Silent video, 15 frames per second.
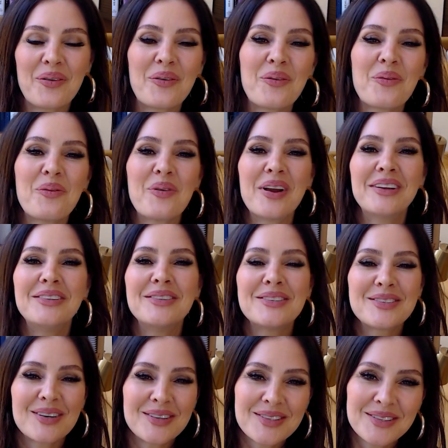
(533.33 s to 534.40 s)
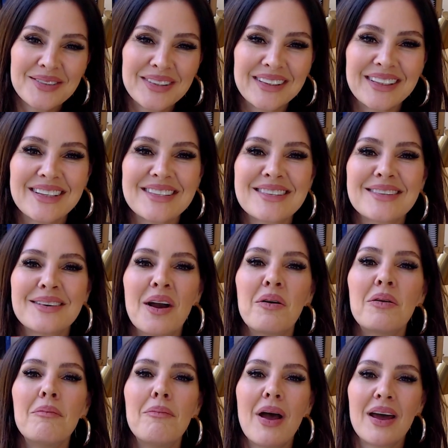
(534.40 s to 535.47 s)
When you start doing this,
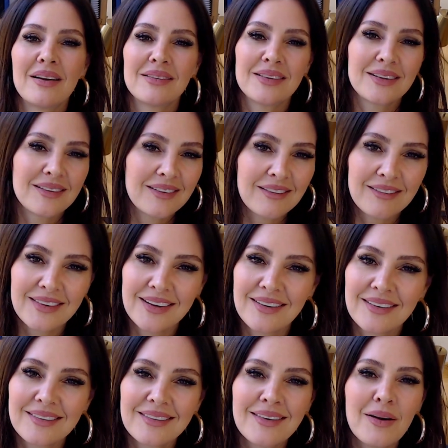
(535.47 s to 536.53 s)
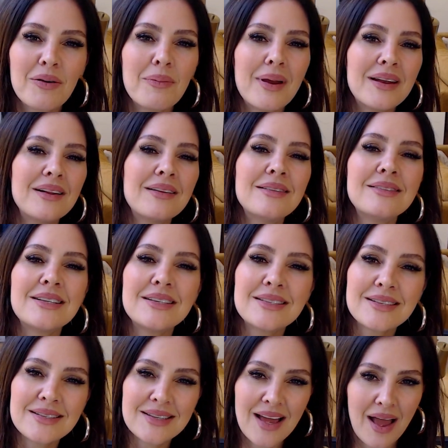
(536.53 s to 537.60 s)
go to bed a little earlier. Go to bed at a
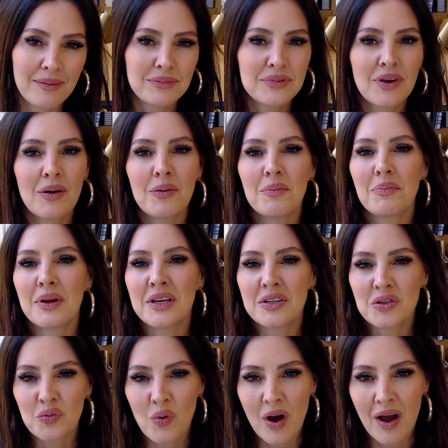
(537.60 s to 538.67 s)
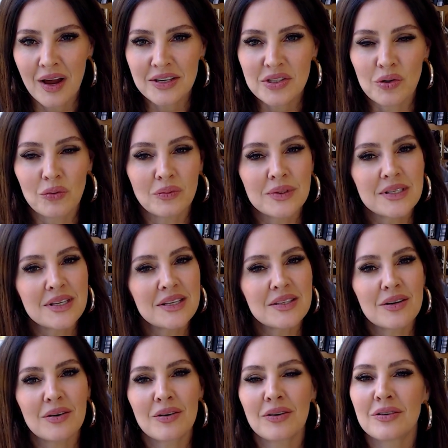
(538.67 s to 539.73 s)
decent time. Don't binge watch or
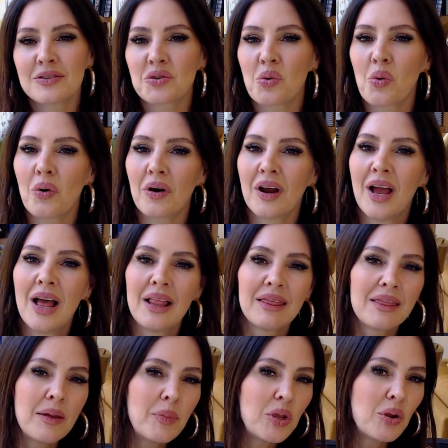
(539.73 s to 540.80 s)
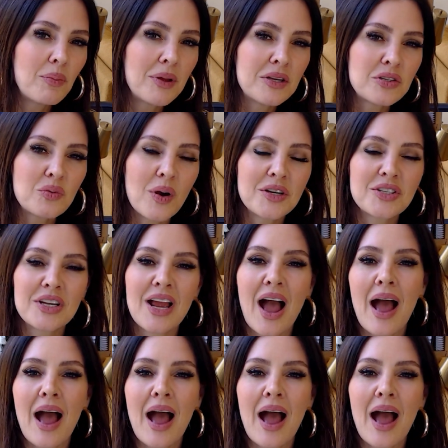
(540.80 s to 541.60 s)
resist the urge or limit your binge watching.